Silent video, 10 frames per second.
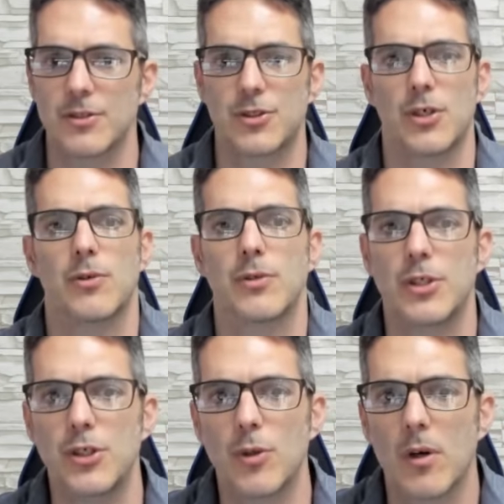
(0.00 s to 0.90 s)
So
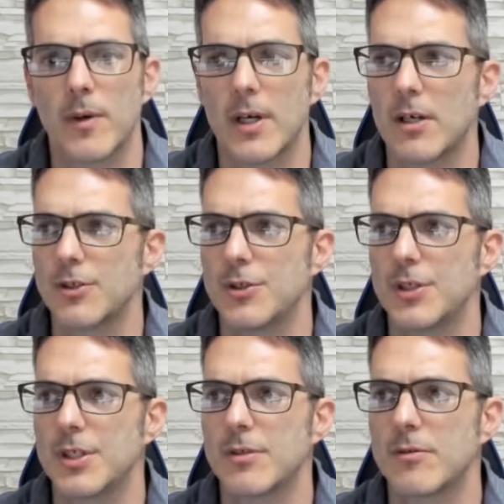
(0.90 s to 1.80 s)
the URL you need to